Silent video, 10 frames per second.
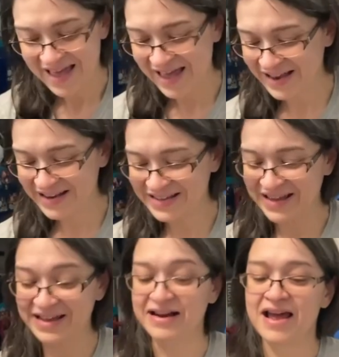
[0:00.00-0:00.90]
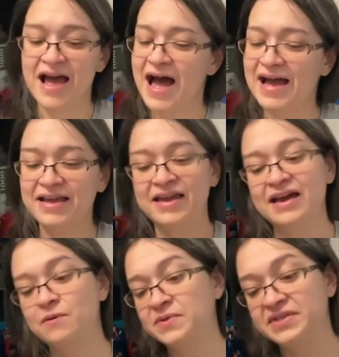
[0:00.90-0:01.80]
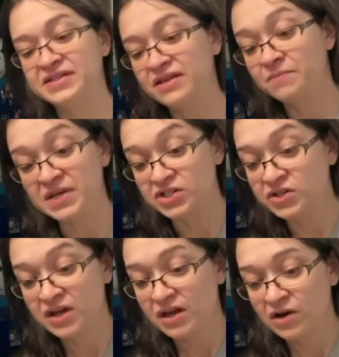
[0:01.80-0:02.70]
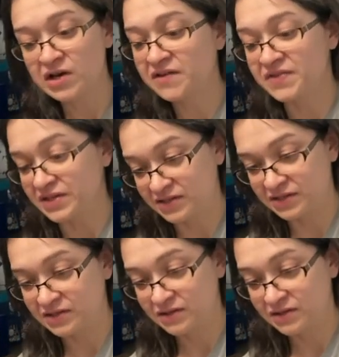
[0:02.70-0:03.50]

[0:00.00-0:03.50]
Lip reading: And again, I can't with this image. Look at this.